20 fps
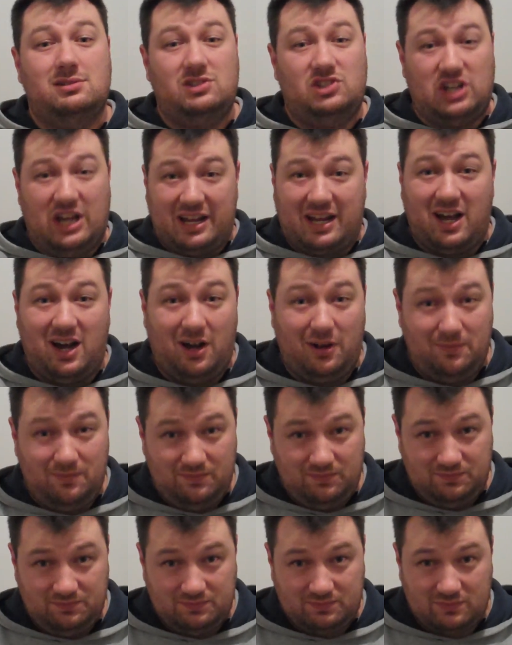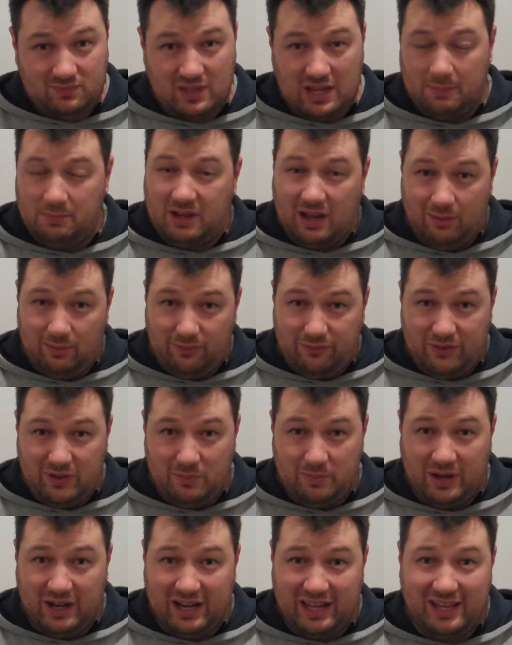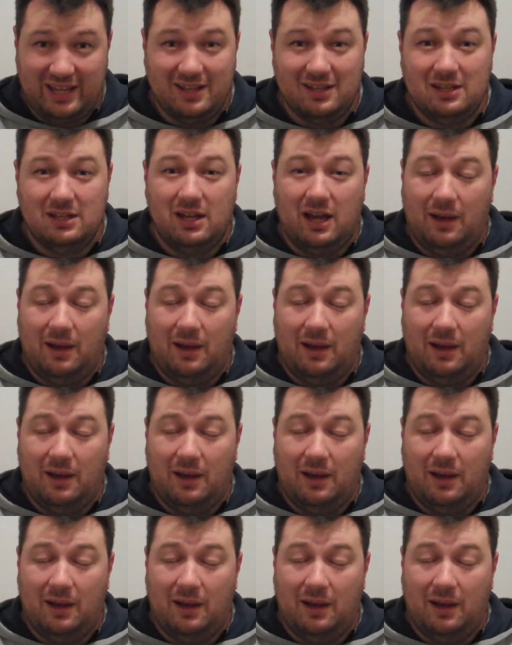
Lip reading: Shaycarl. I'm coming for you, buddy.